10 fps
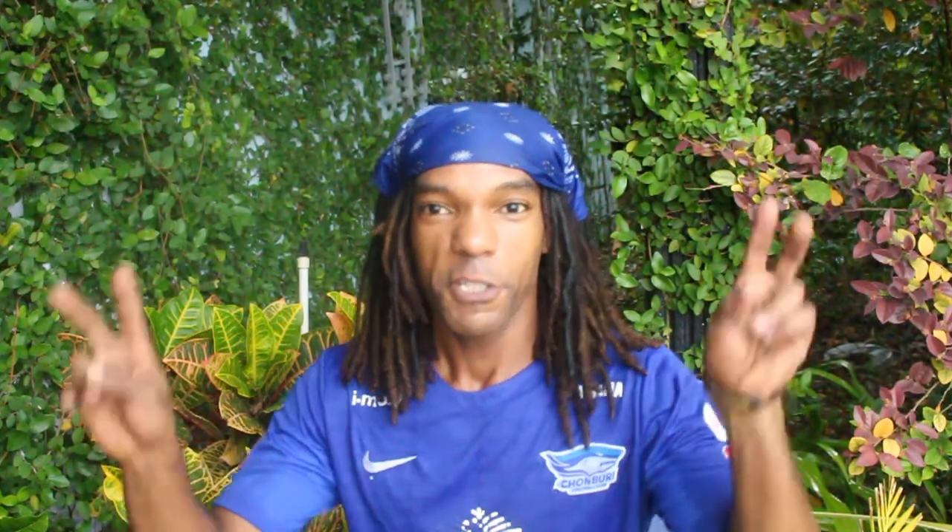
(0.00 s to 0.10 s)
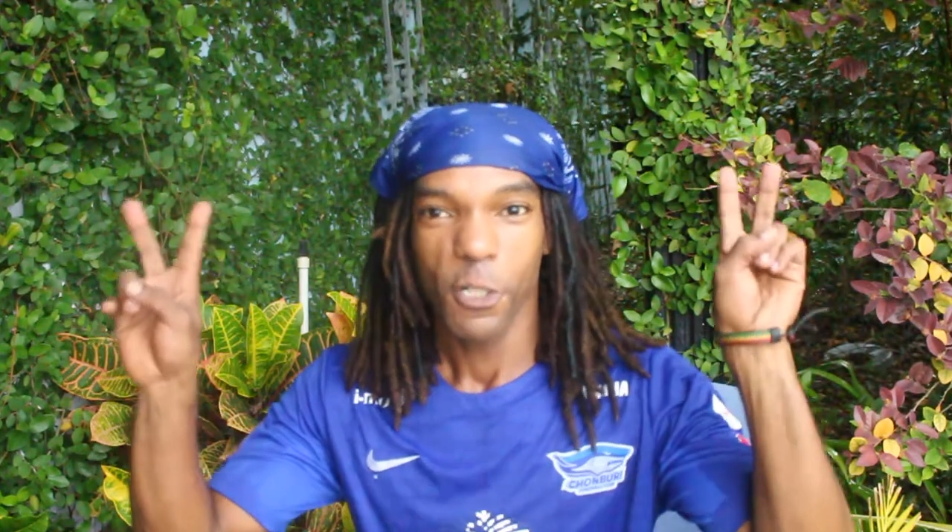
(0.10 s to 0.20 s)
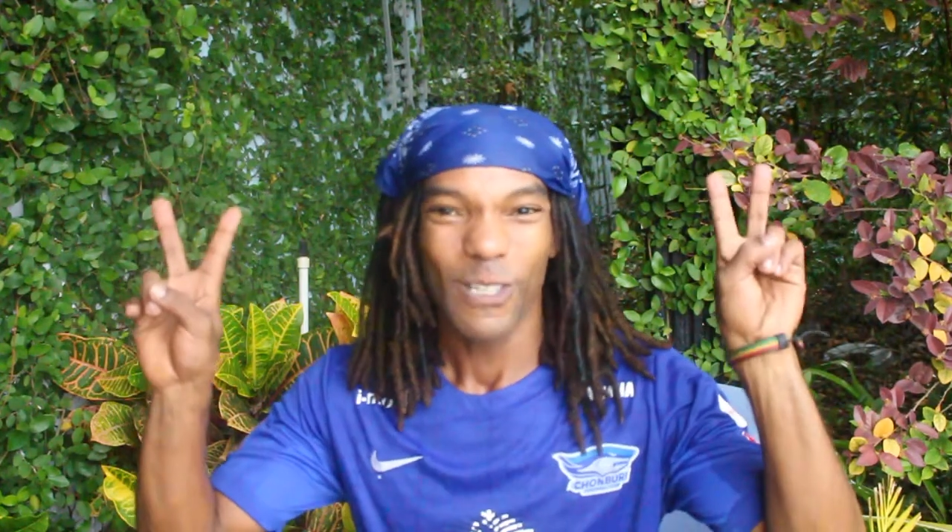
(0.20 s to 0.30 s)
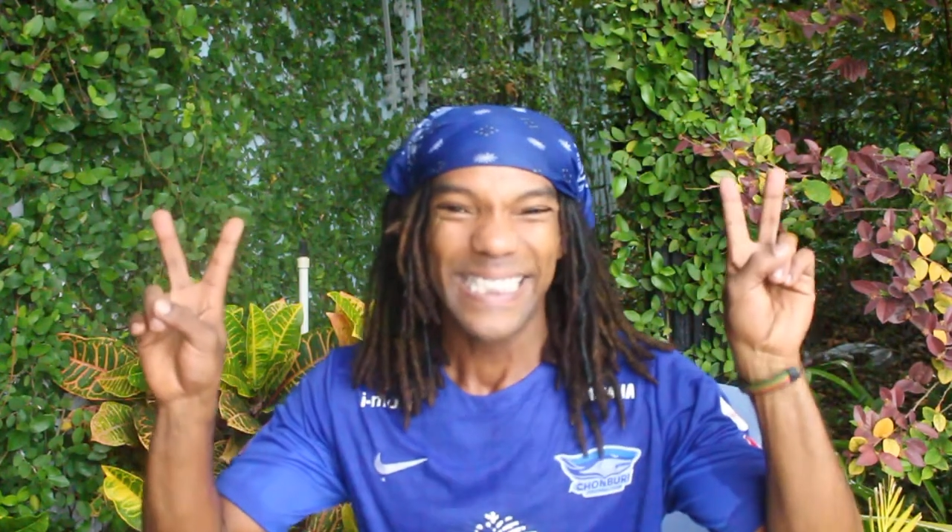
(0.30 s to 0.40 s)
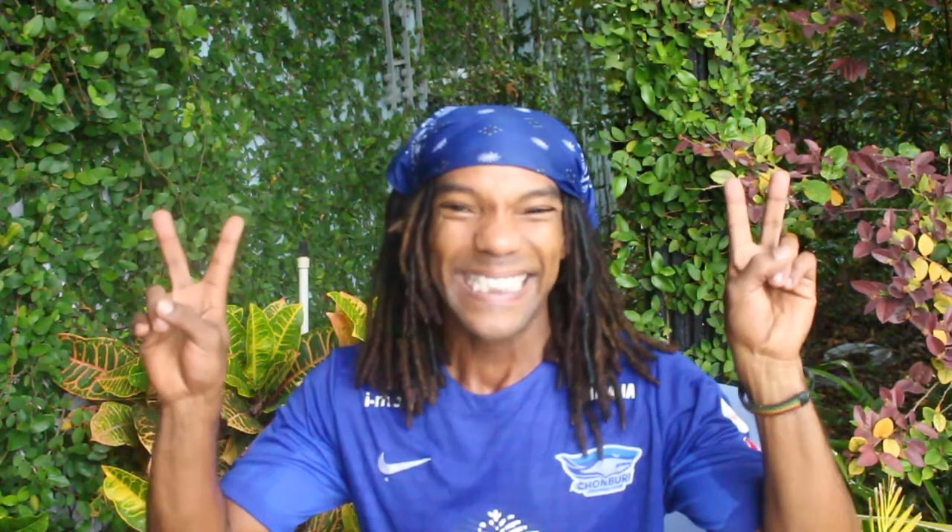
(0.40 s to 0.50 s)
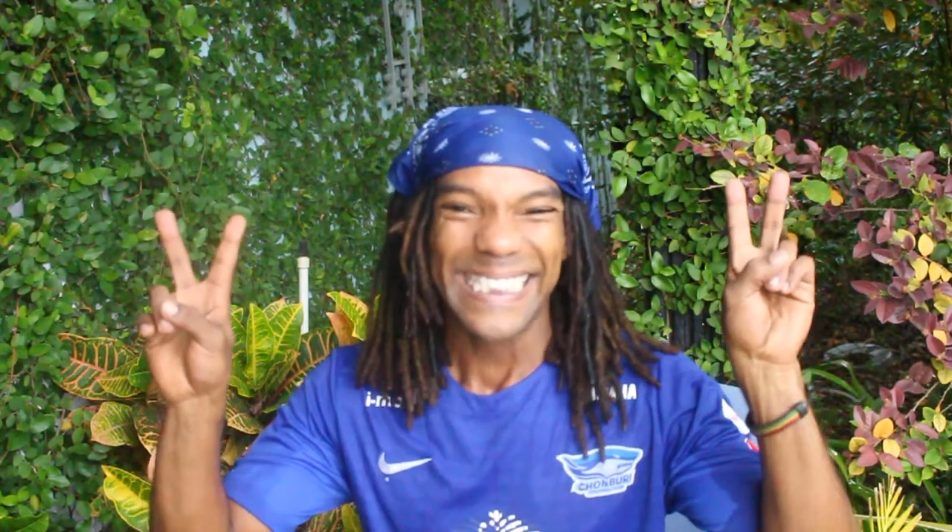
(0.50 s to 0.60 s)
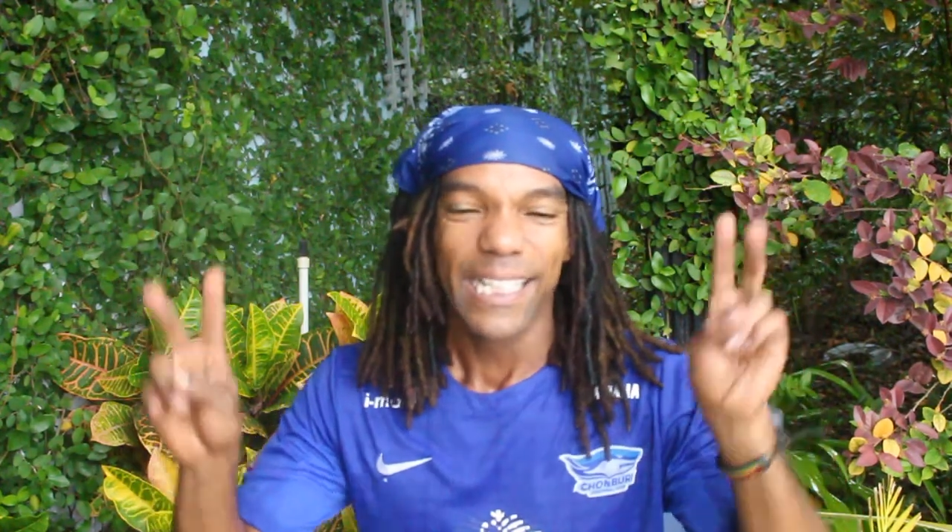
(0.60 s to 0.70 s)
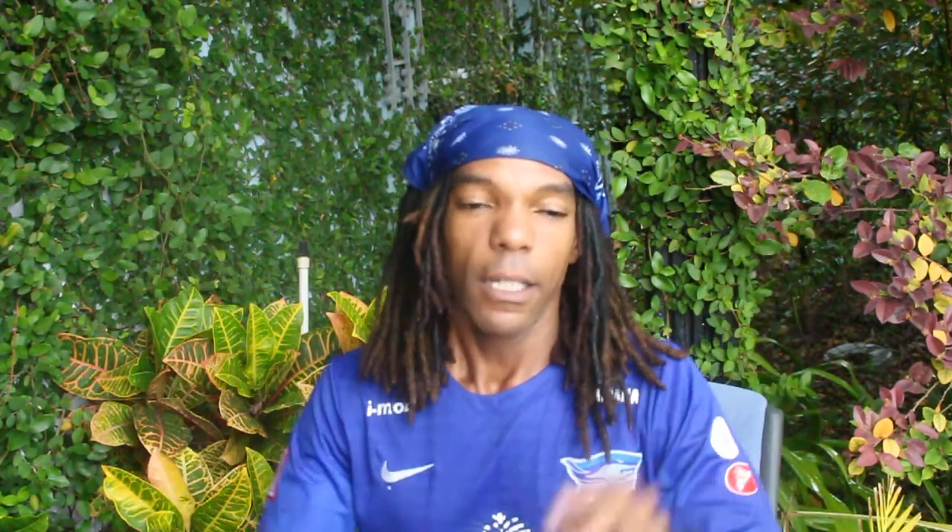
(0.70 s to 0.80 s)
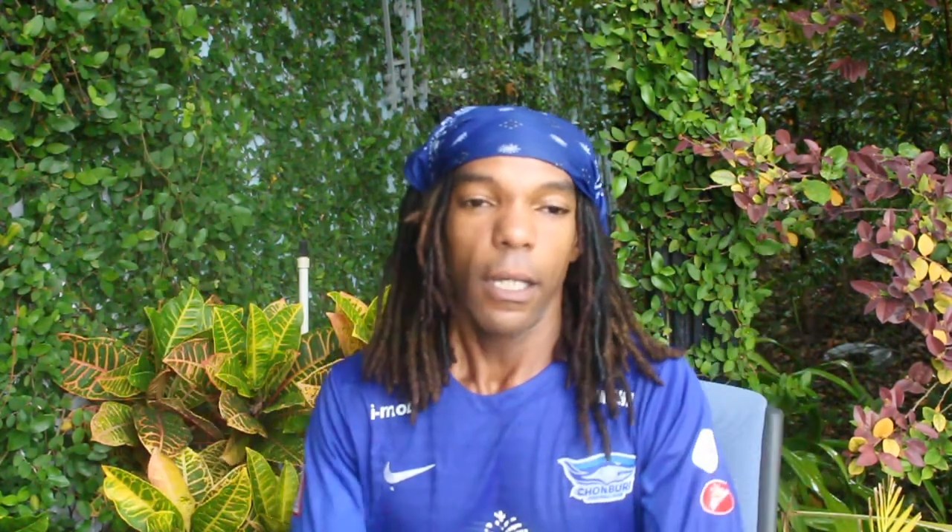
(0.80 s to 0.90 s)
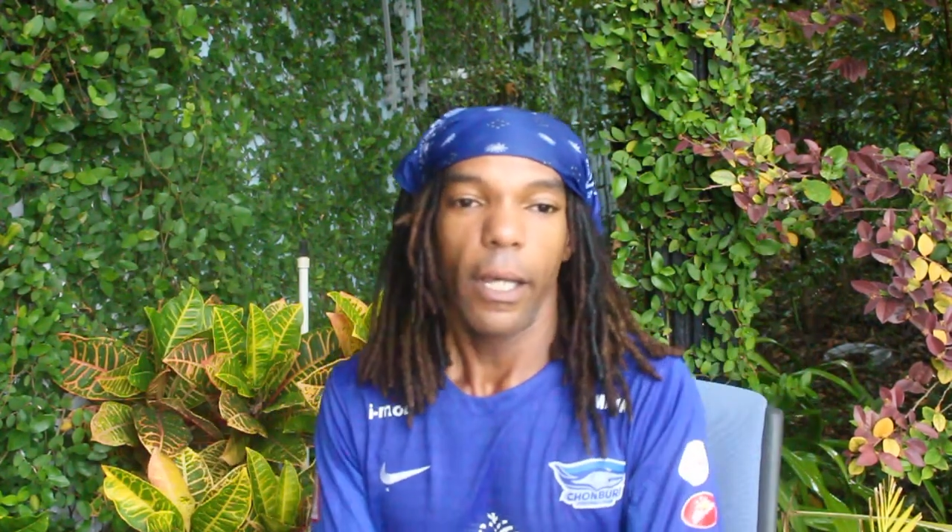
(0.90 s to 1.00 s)
Show.
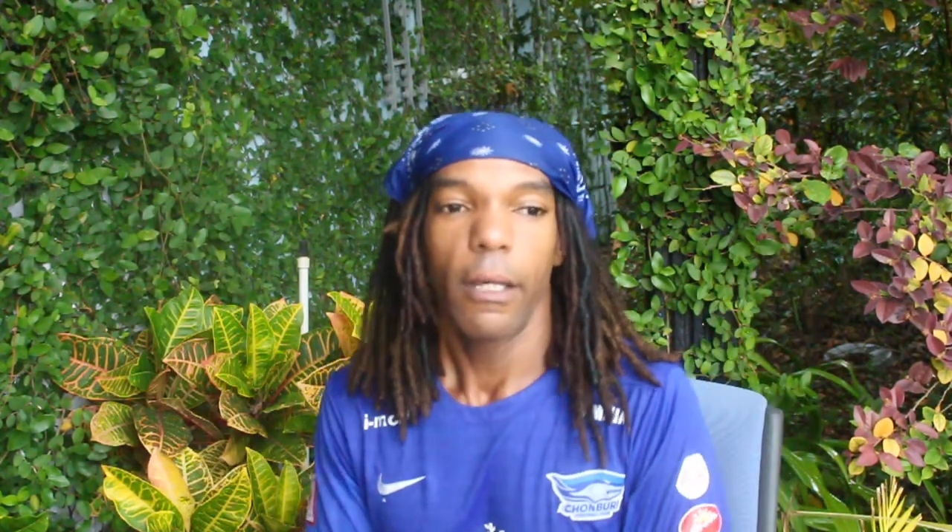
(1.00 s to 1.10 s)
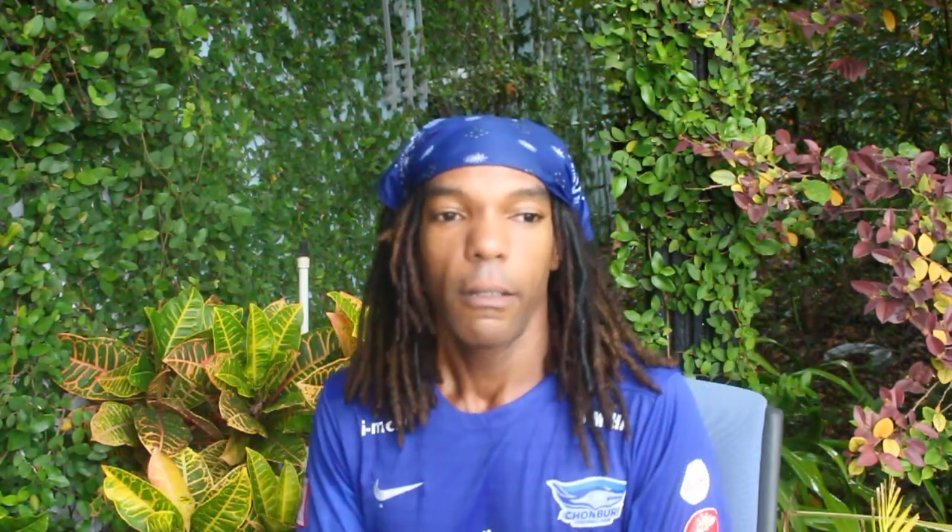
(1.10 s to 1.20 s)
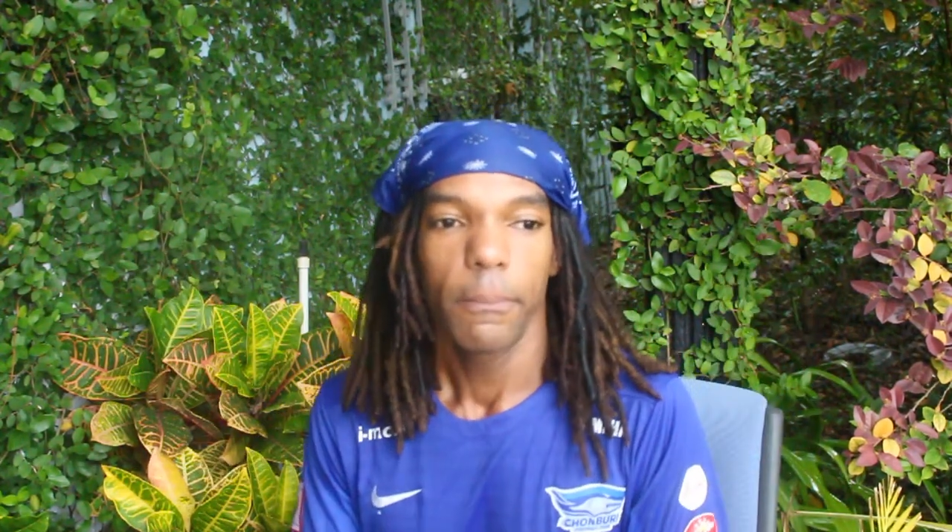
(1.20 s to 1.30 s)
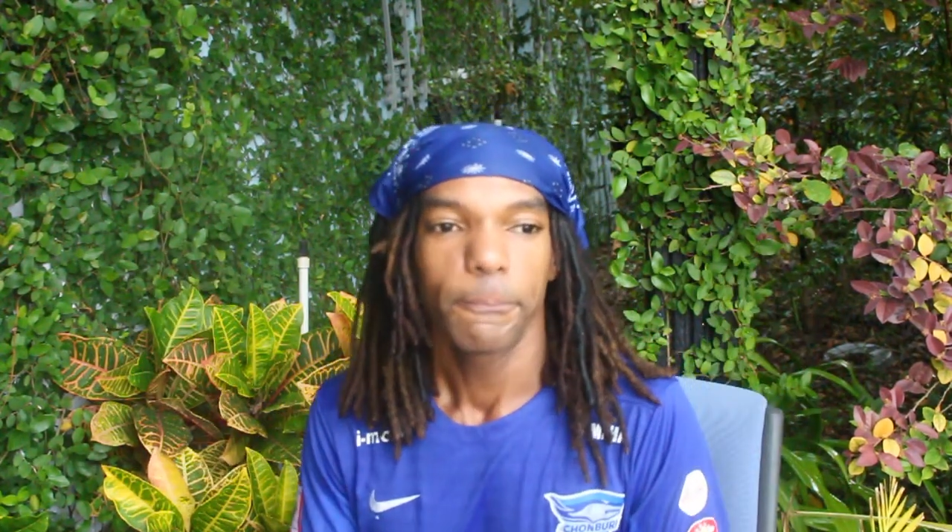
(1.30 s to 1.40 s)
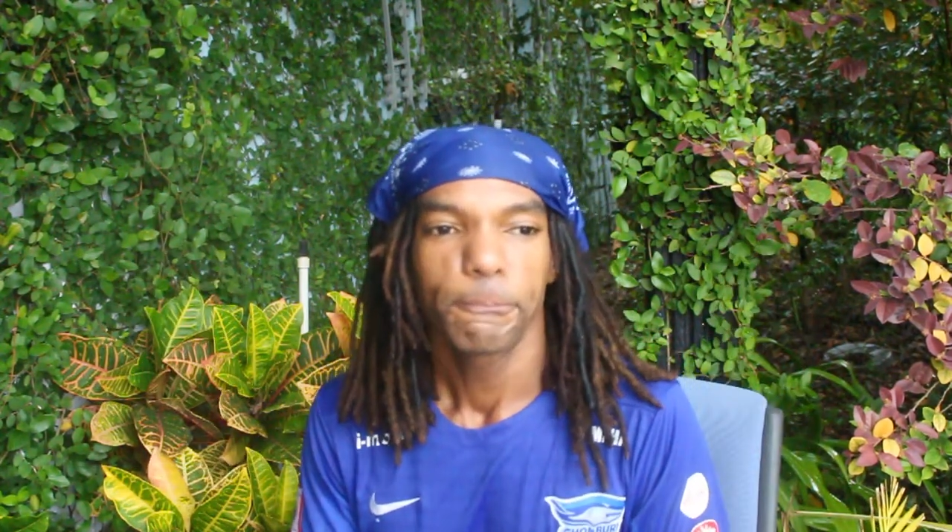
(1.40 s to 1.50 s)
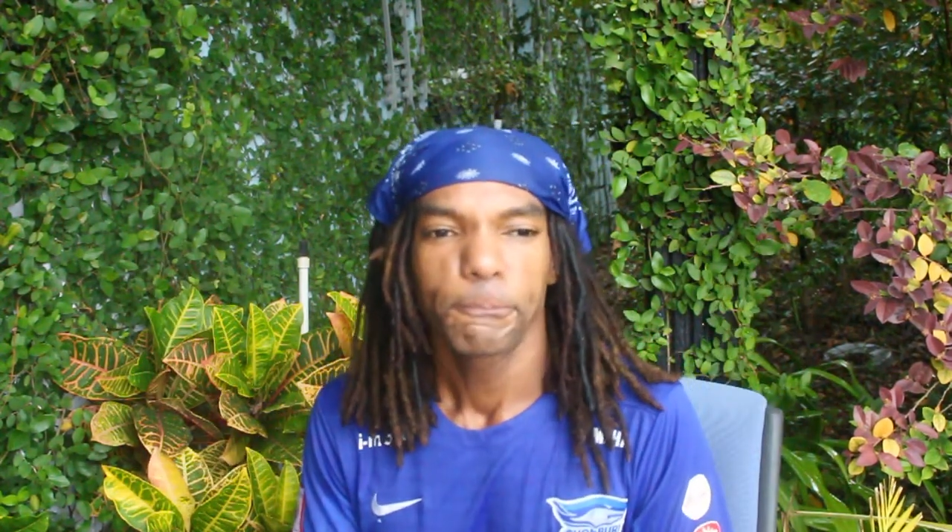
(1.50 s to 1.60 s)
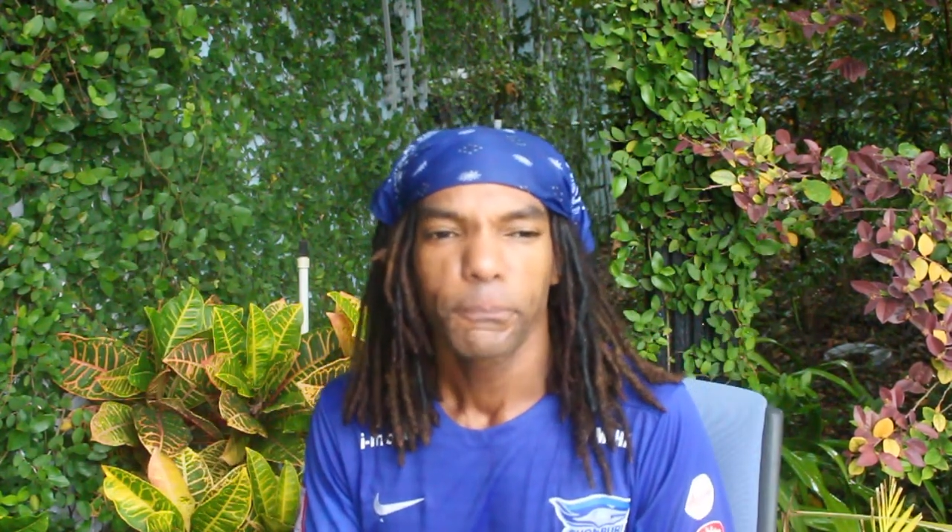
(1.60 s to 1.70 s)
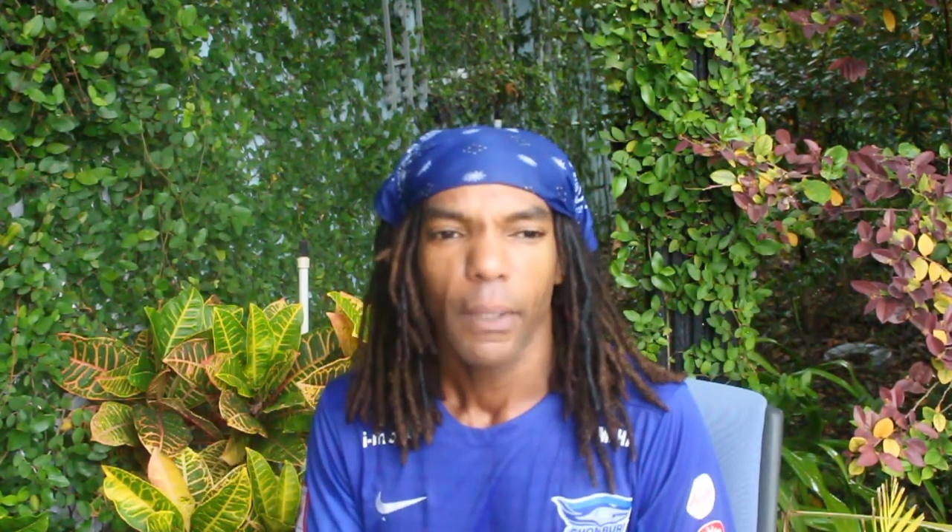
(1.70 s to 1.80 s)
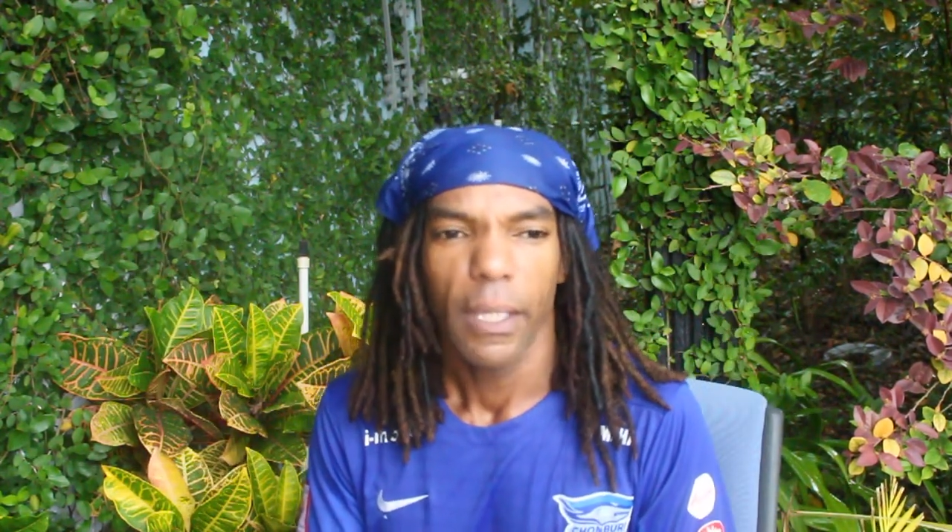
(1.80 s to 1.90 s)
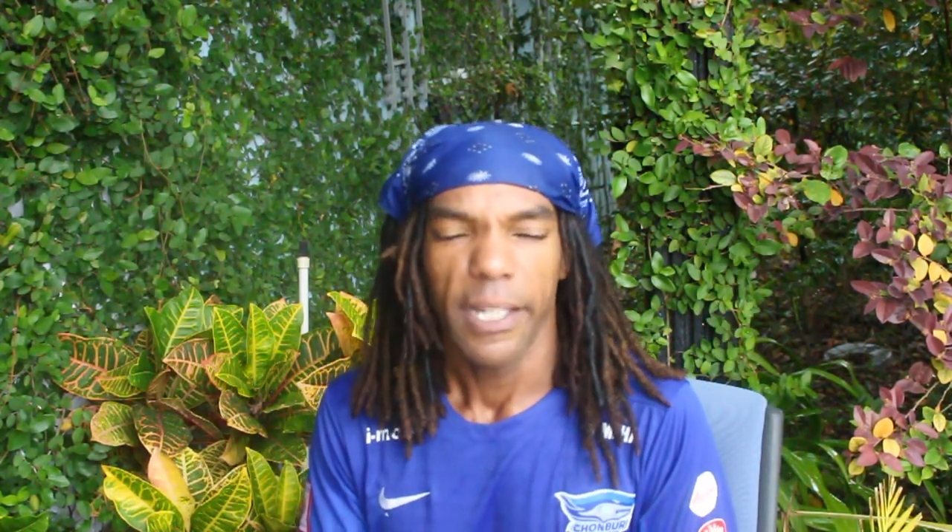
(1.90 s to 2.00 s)

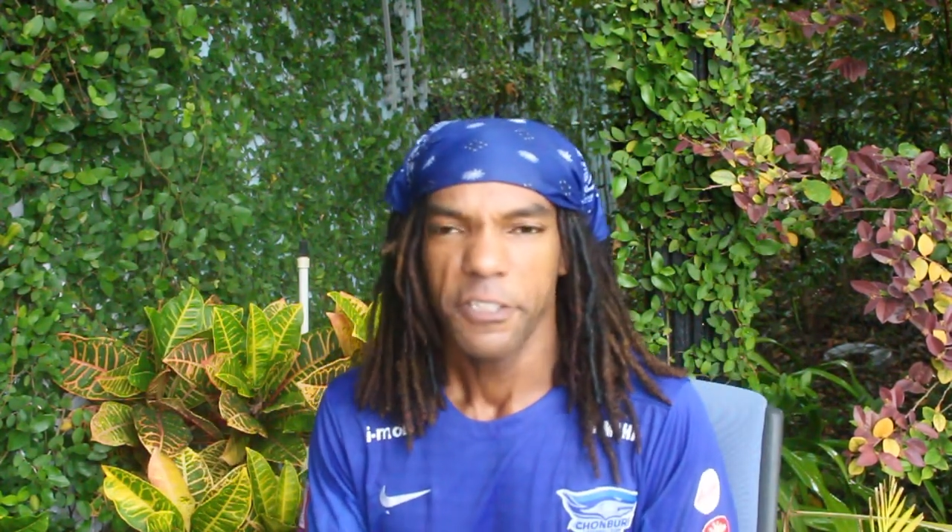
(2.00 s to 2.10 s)
I